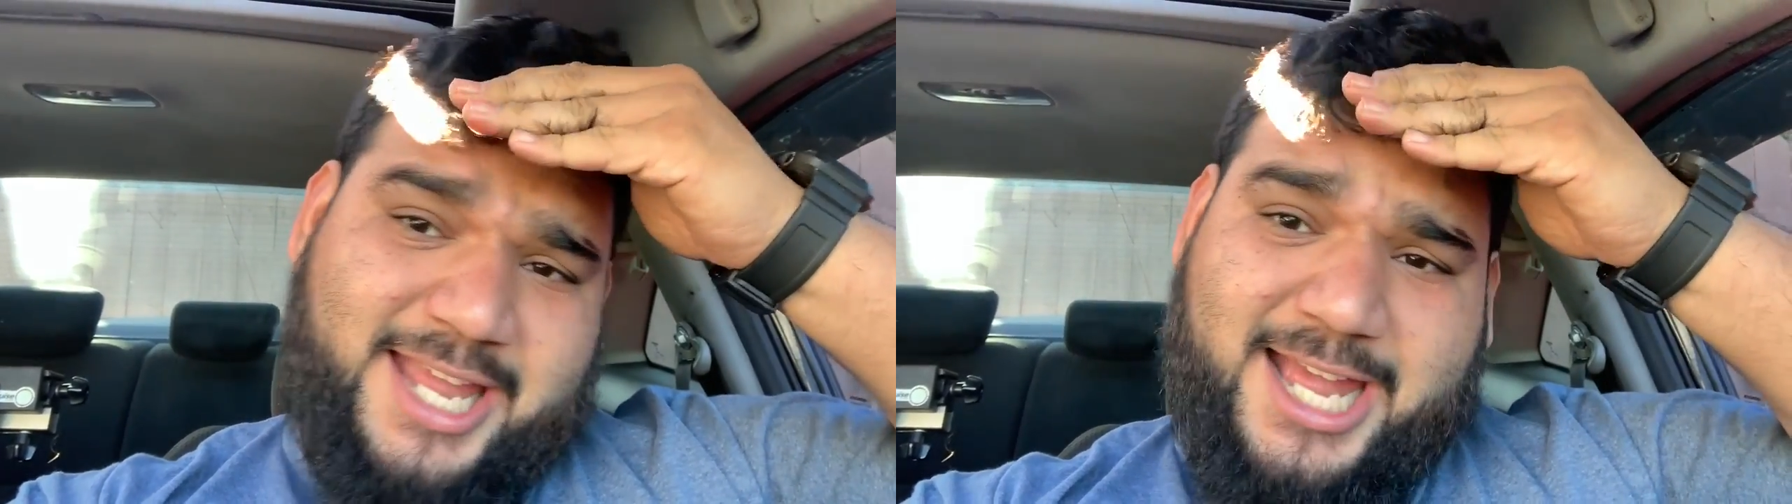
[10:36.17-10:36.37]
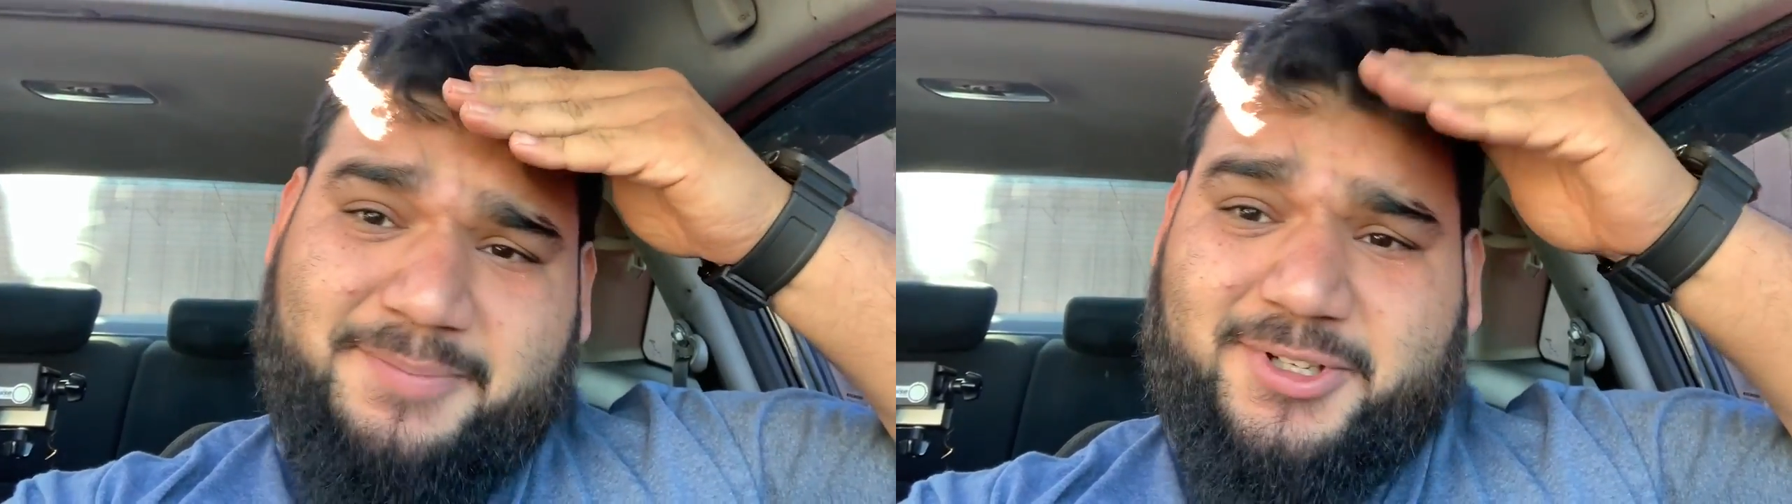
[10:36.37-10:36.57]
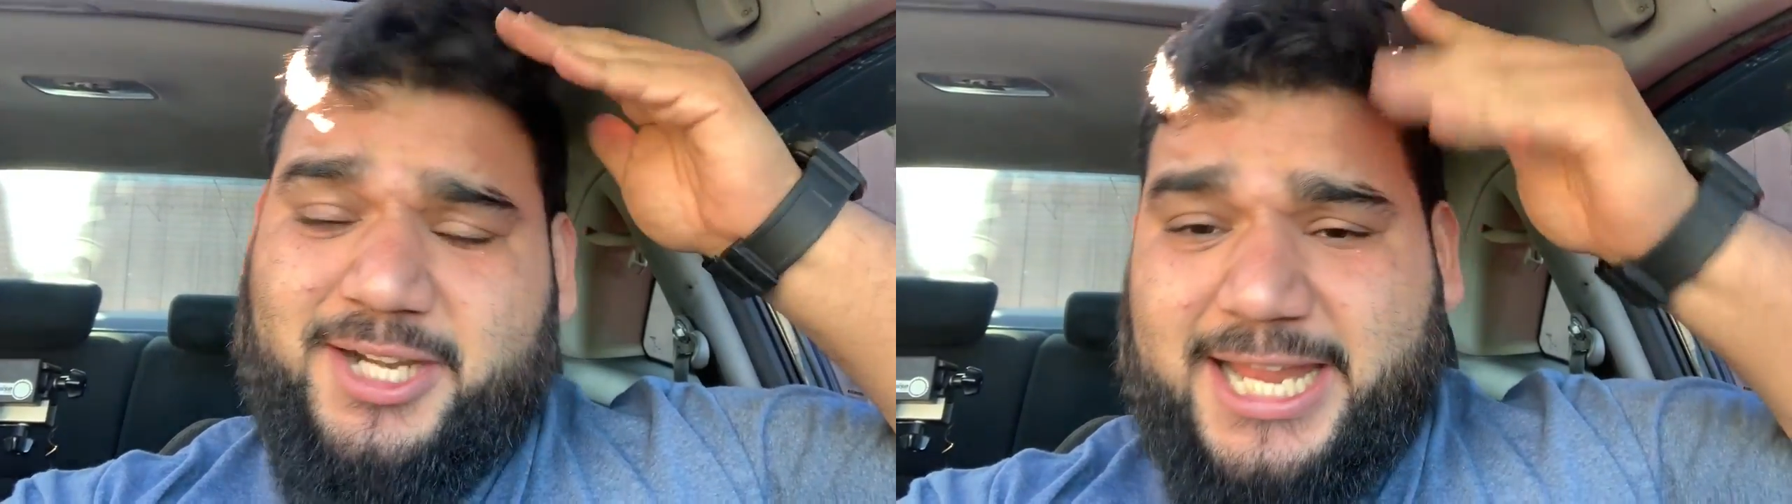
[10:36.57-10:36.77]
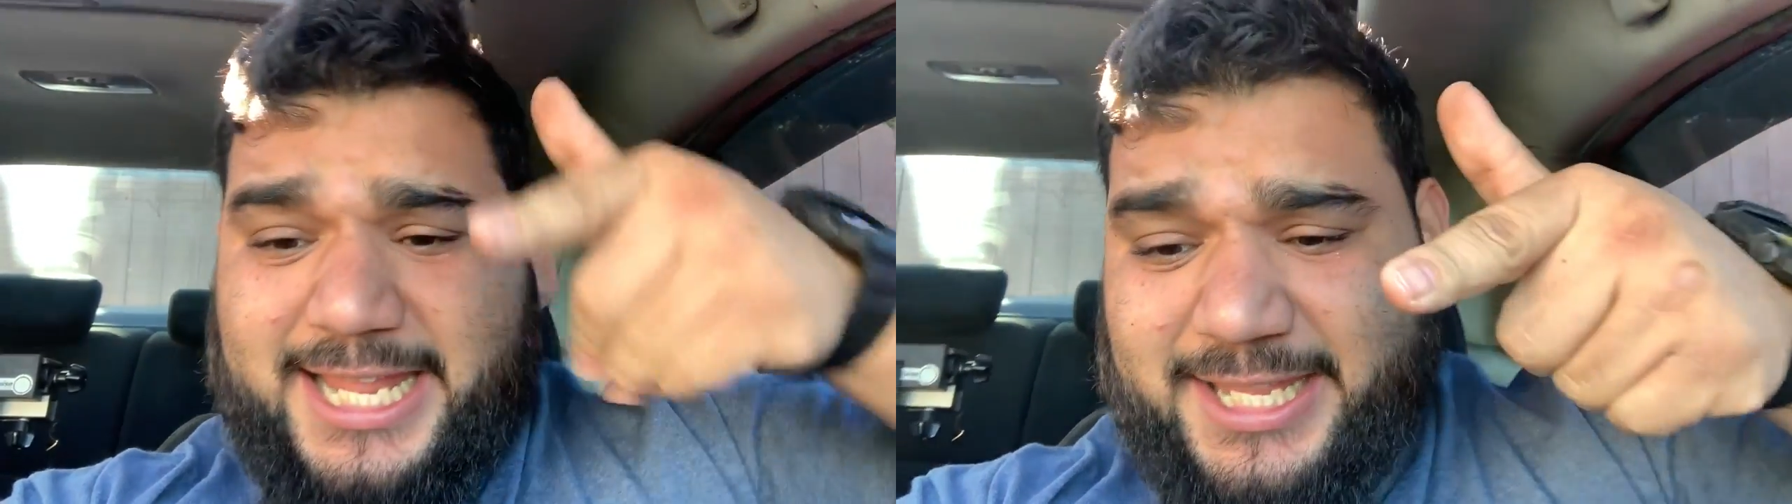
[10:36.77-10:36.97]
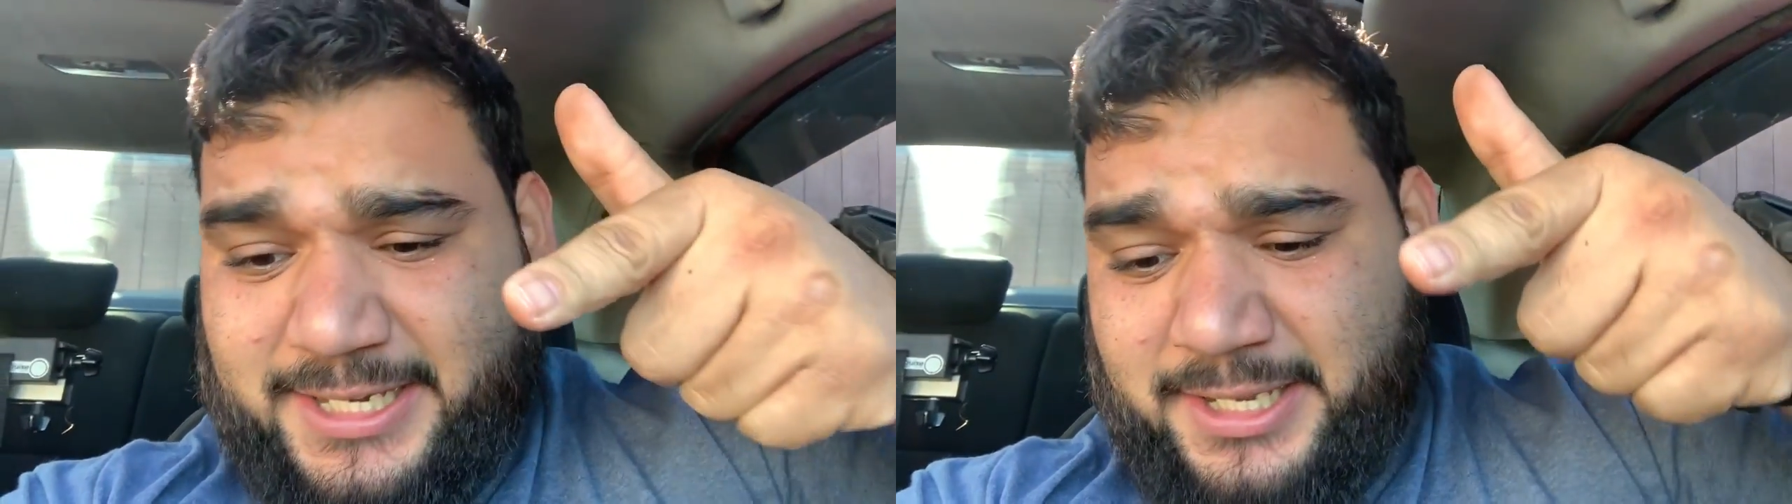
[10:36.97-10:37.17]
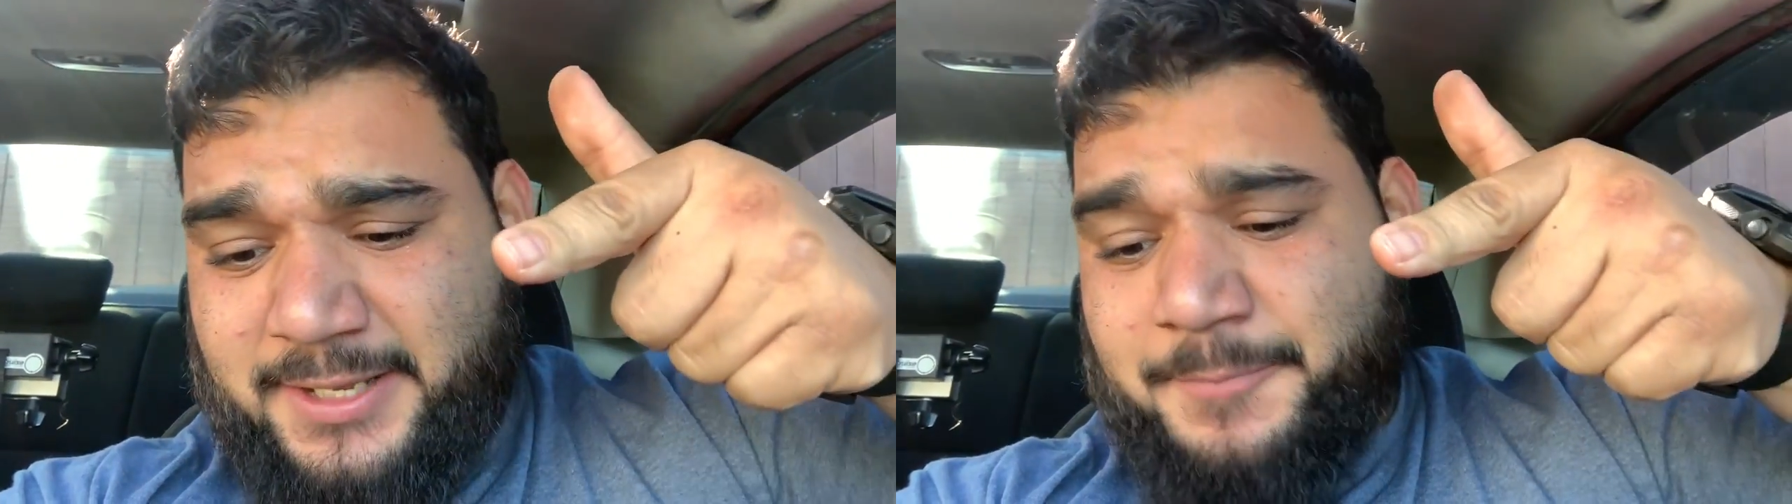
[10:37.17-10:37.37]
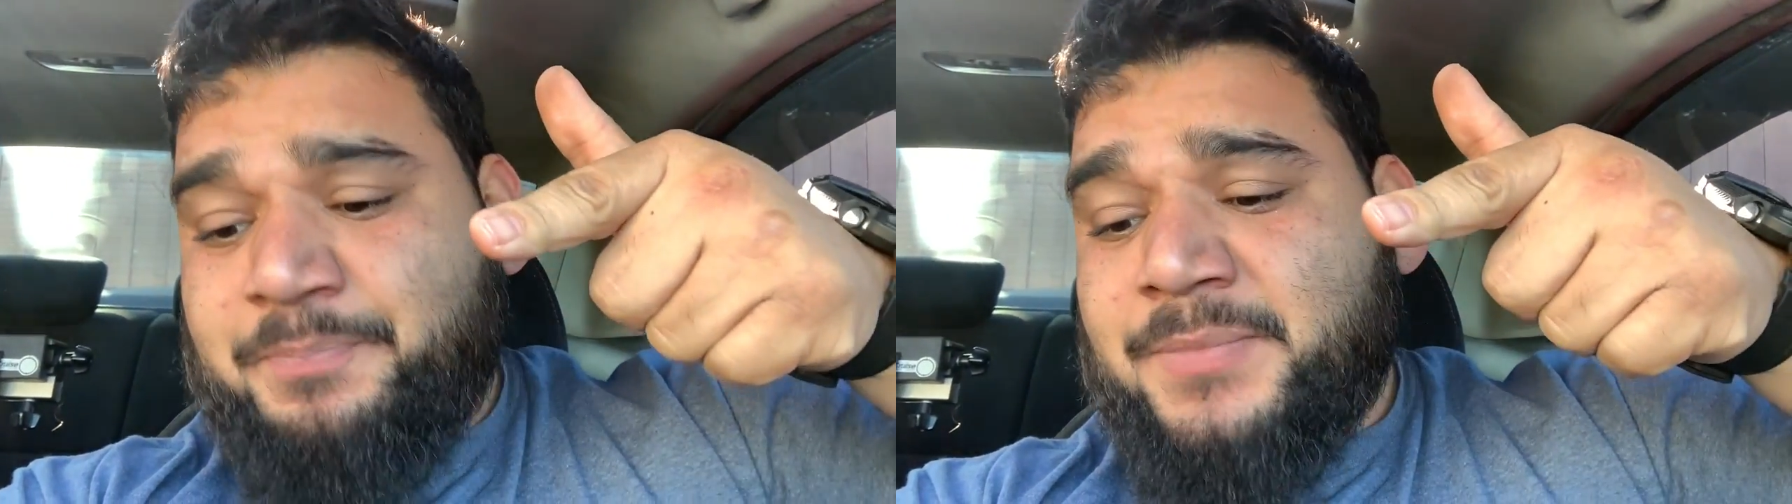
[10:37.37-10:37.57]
cams are in.